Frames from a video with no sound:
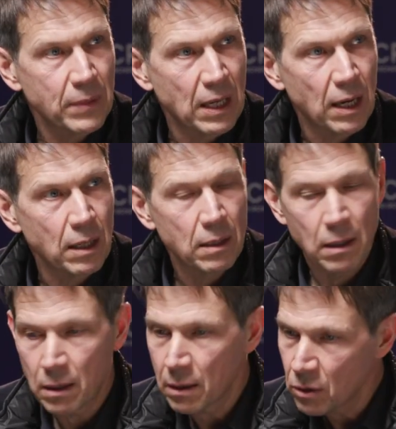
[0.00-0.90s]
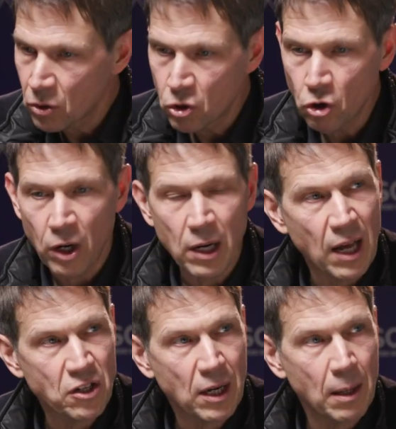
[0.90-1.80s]
Yeah, join a
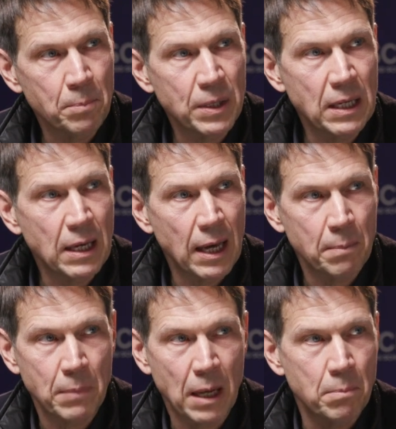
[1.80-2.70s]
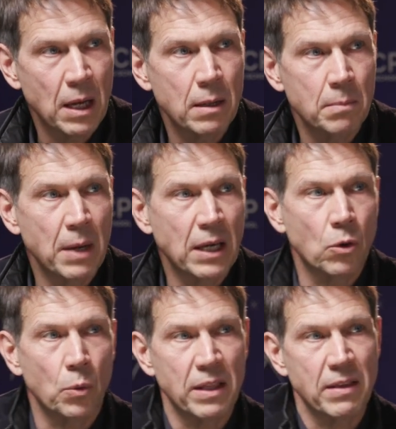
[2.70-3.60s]
larger company and make your
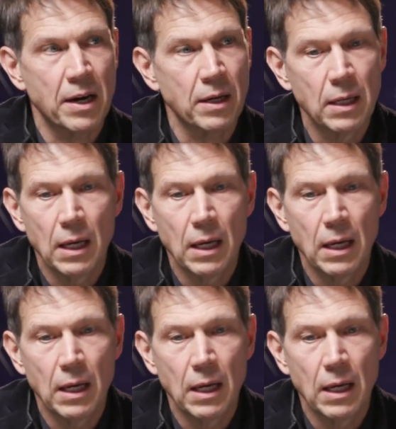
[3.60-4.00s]
way there.